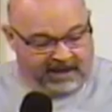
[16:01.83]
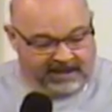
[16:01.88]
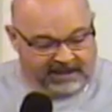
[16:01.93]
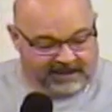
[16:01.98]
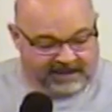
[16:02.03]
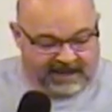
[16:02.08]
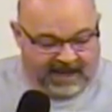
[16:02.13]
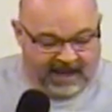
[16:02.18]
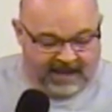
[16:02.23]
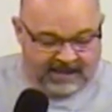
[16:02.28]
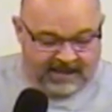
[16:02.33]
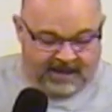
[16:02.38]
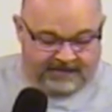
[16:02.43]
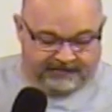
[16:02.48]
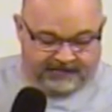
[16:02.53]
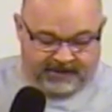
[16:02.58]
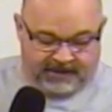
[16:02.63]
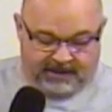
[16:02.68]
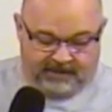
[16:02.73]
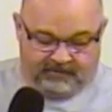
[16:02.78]
he got
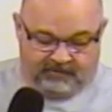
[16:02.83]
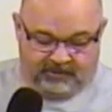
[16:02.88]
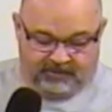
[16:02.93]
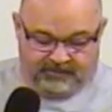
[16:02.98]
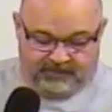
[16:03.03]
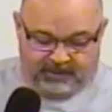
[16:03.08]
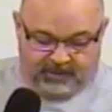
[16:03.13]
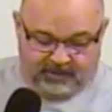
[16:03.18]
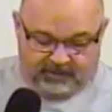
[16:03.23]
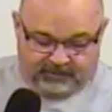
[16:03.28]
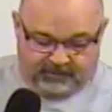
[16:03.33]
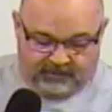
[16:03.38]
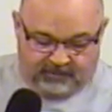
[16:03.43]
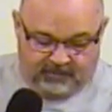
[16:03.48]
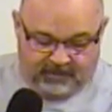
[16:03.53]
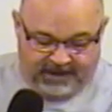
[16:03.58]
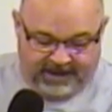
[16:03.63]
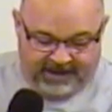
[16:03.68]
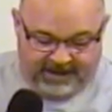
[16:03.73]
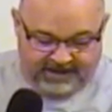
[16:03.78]
up and he rebuked the
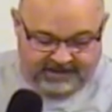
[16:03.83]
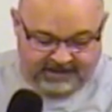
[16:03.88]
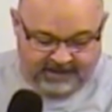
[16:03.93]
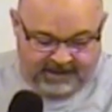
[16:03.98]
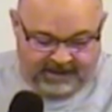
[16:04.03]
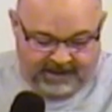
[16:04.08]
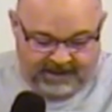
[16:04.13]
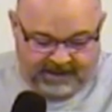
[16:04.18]
wind